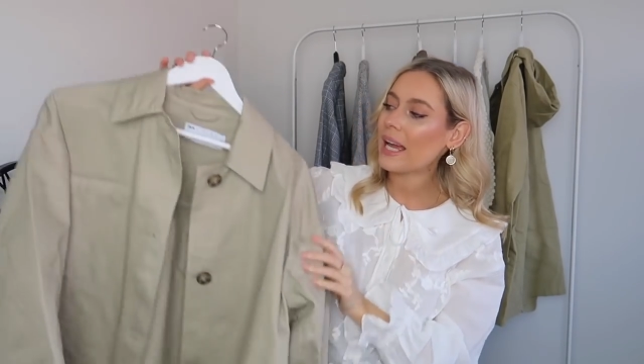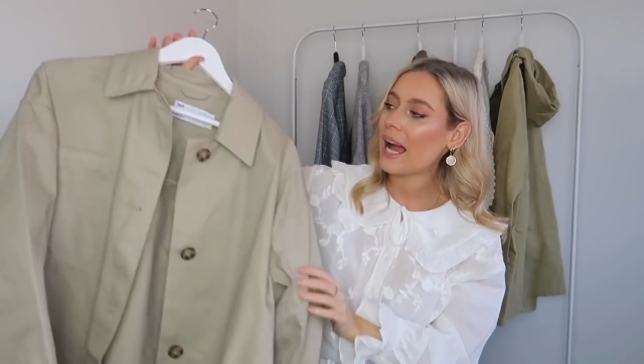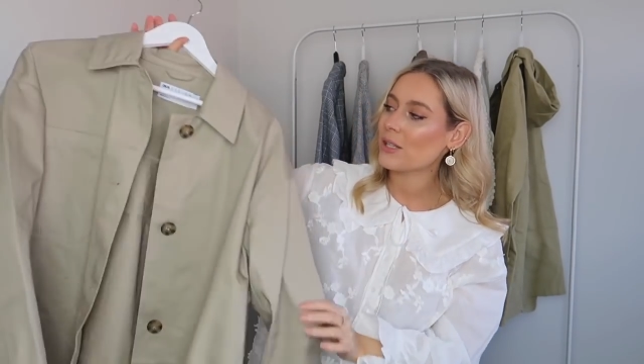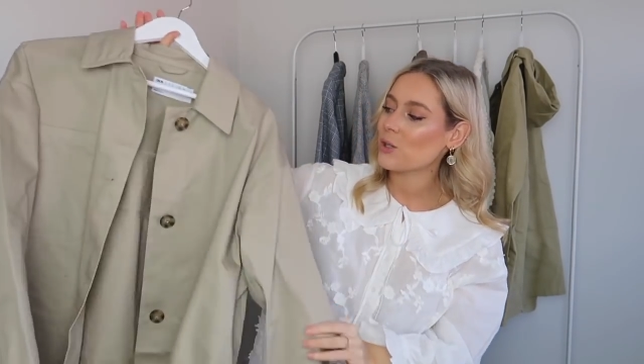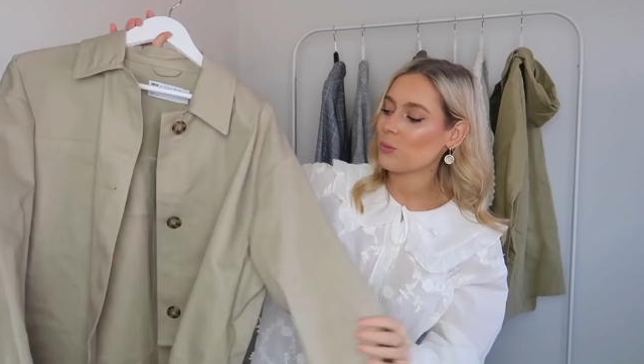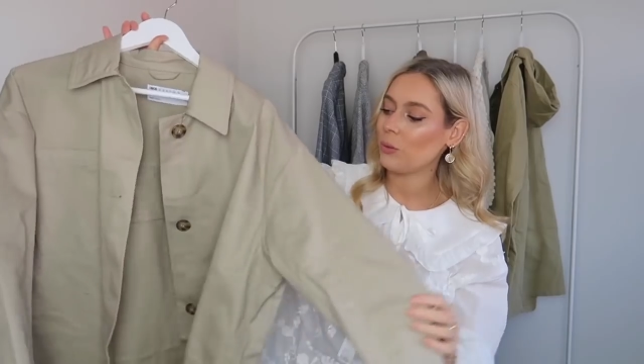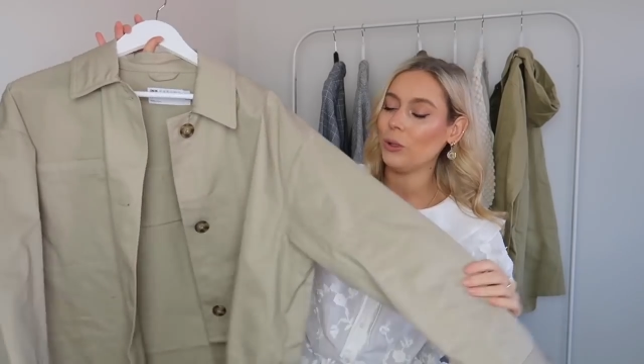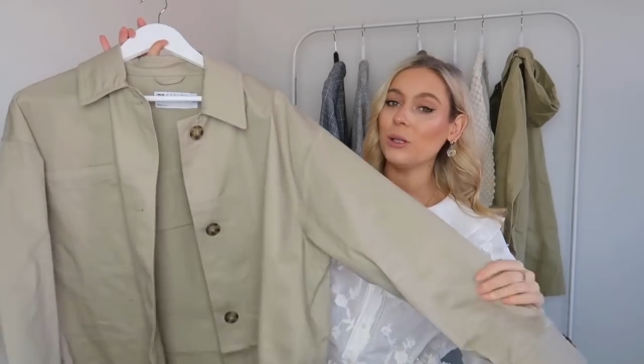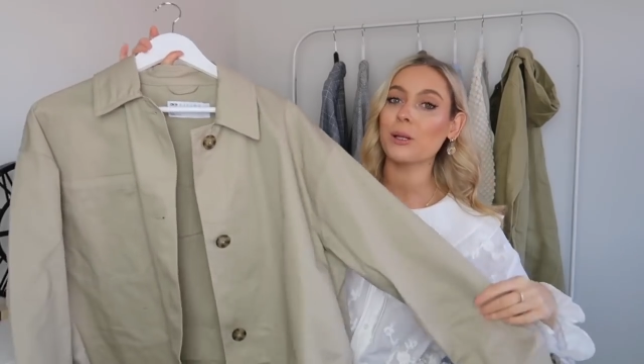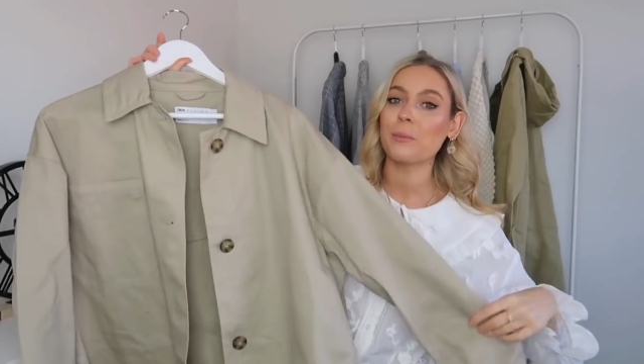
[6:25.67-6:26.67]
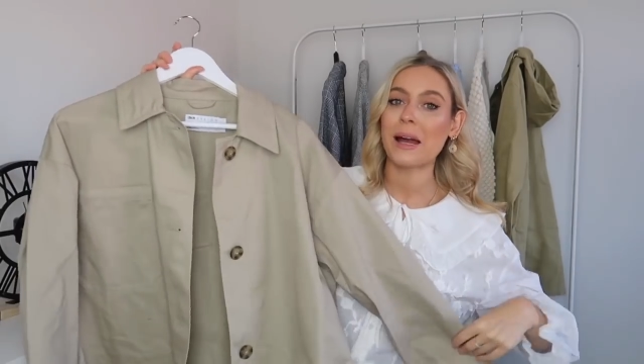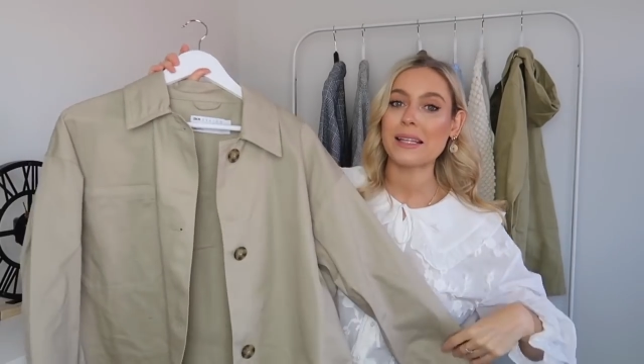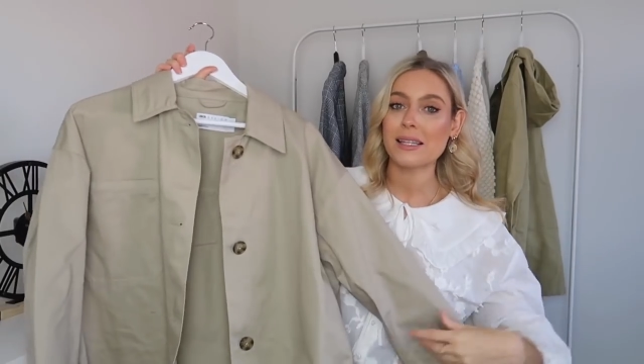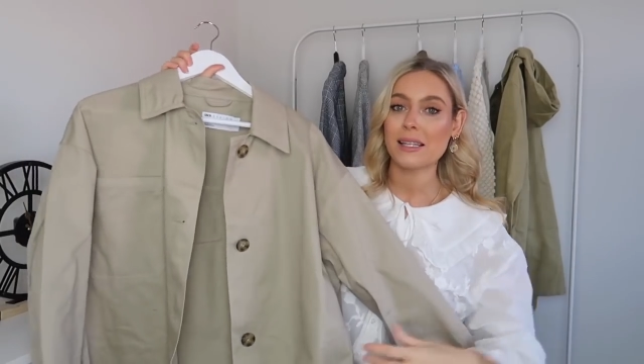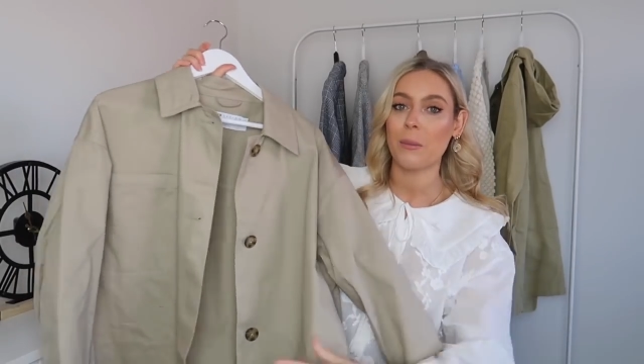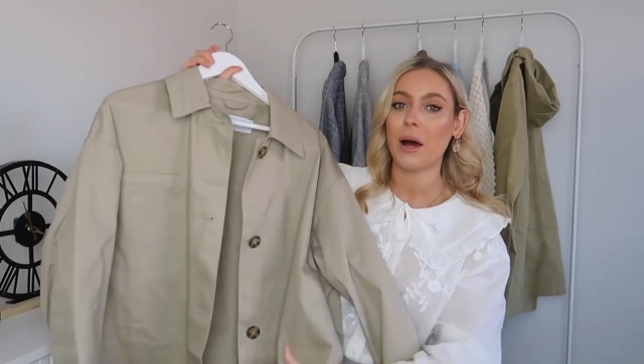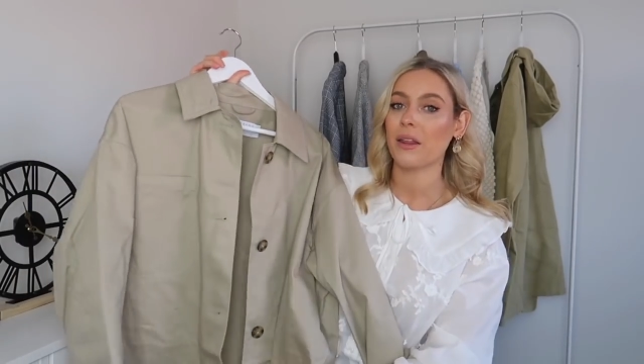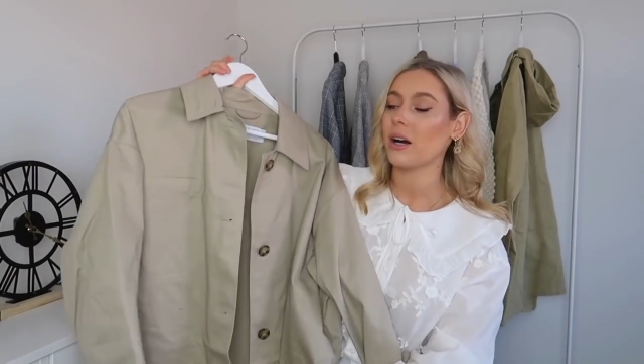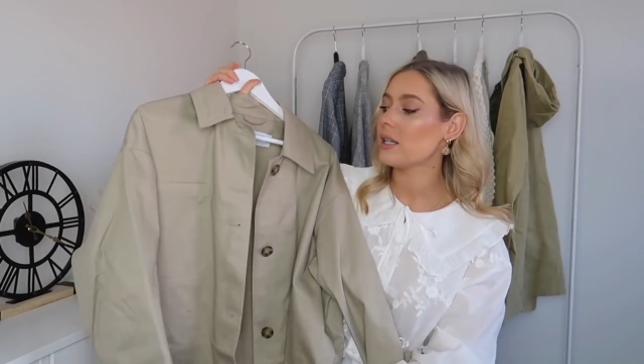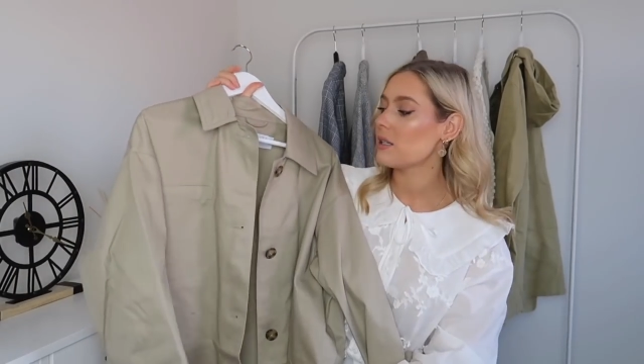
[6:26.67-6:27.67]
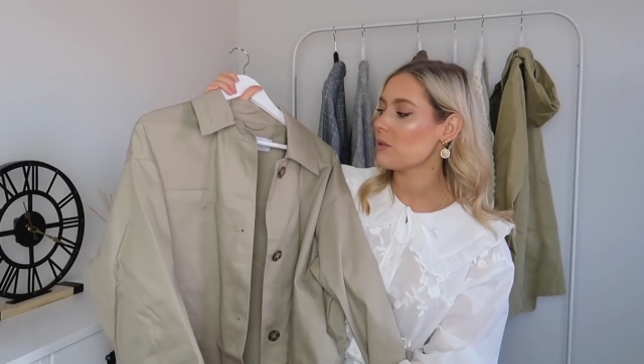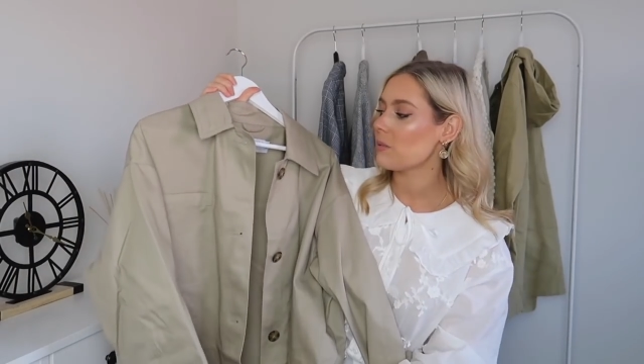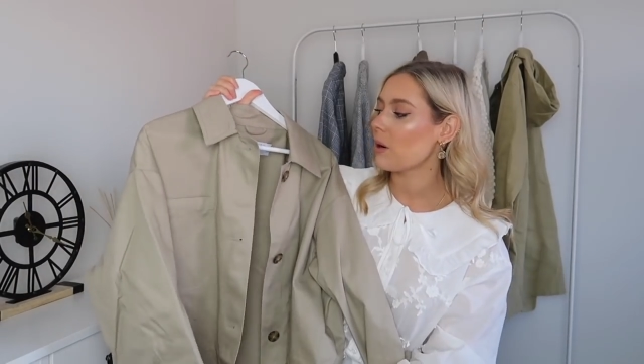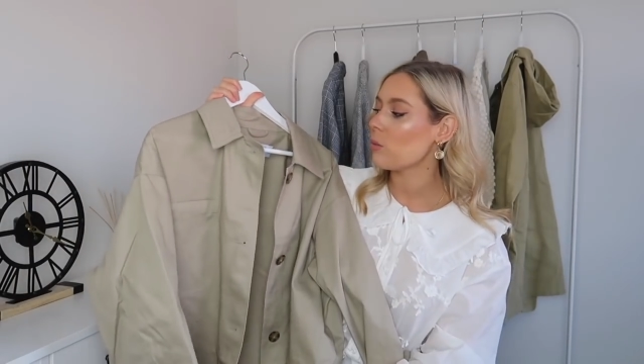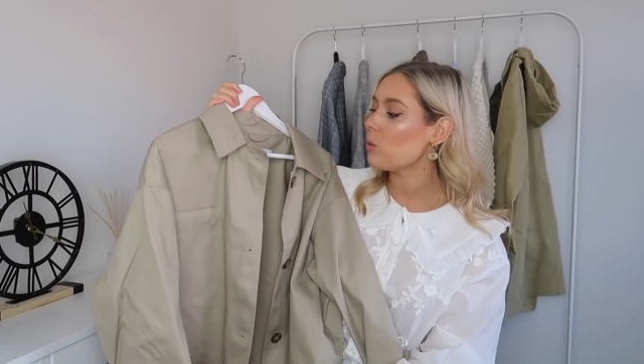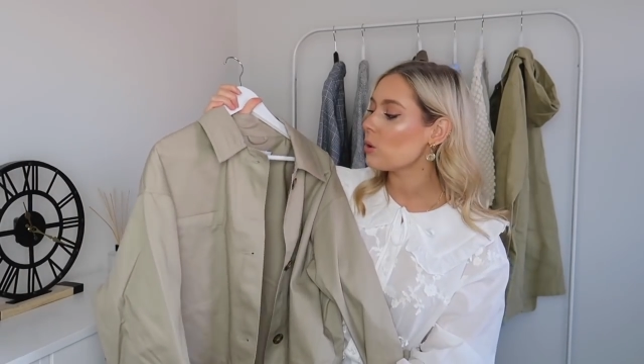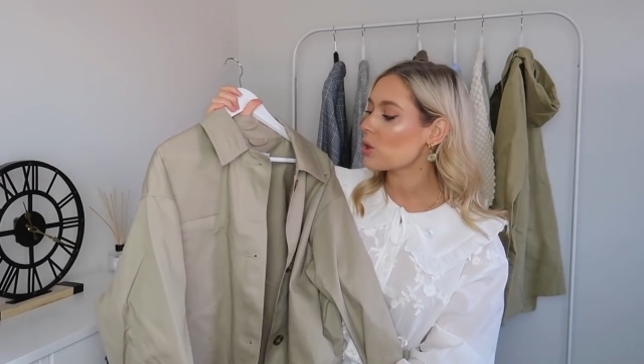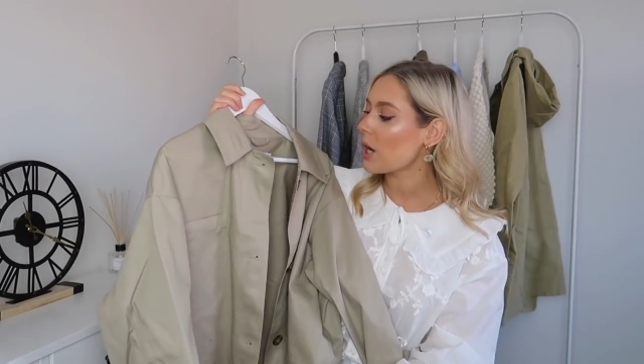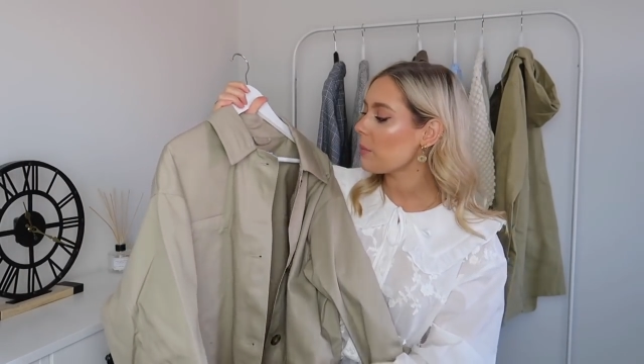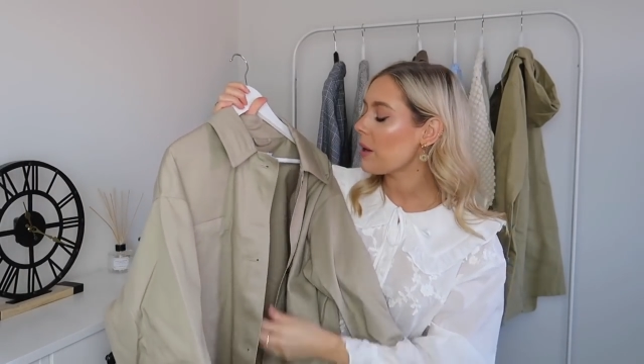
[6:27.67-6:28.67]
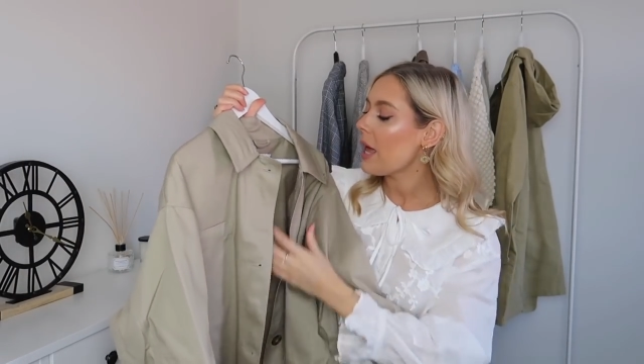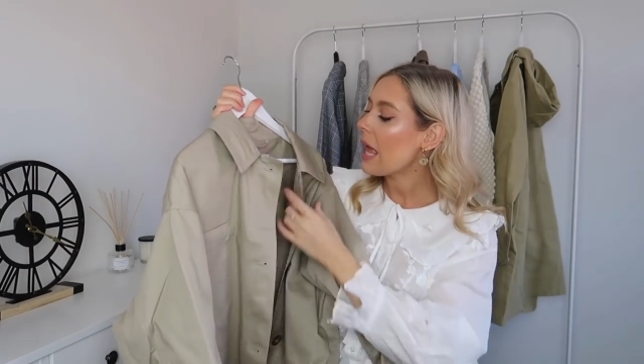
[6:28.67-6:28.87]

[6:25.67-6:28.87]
casual compared to some other items in my wardrobe.